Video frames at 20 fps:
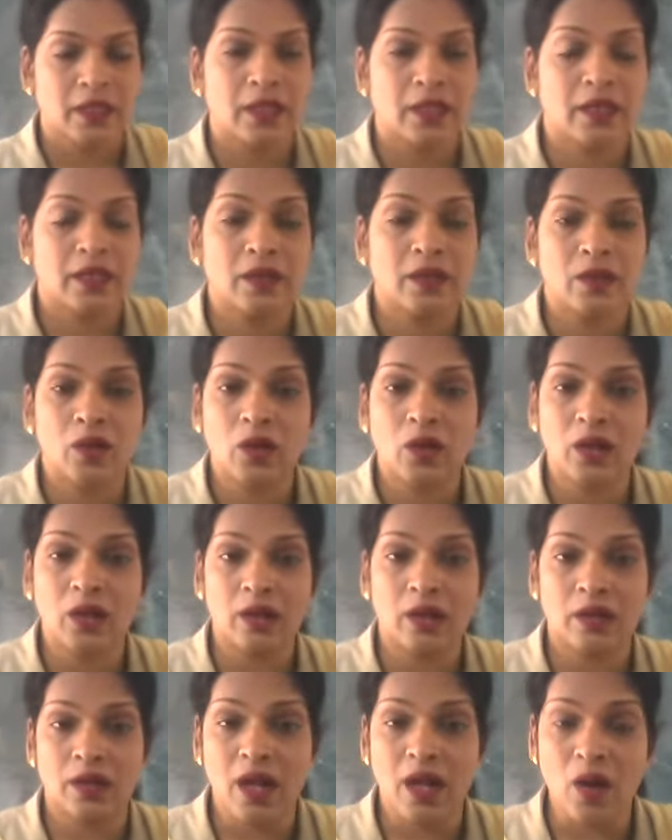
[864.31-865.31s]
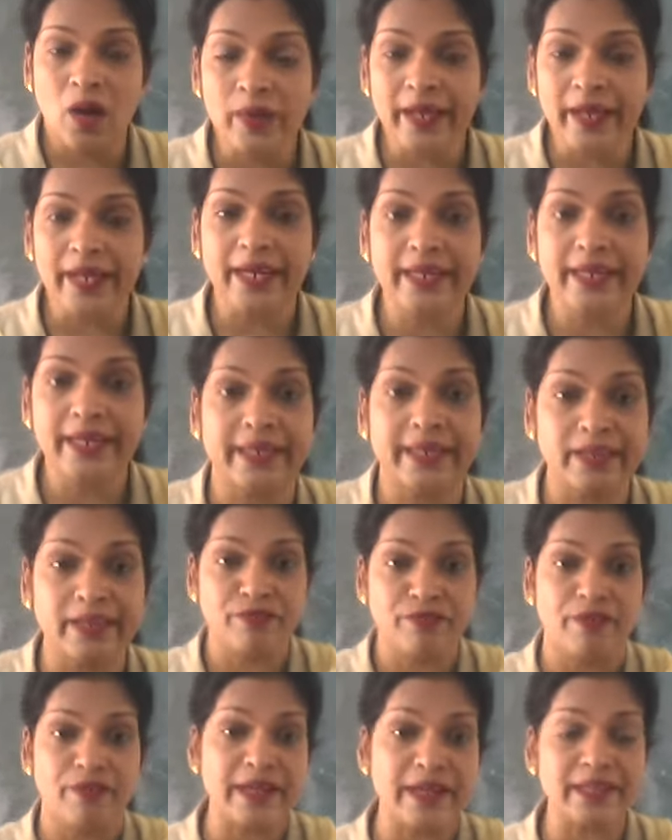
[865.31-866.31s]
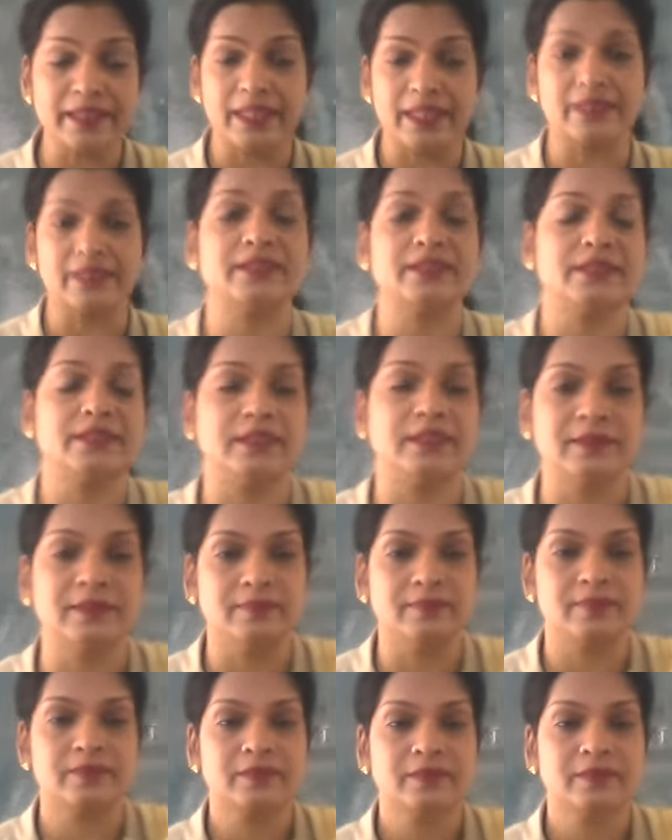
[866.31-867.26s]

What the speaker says: Or how can I define that system?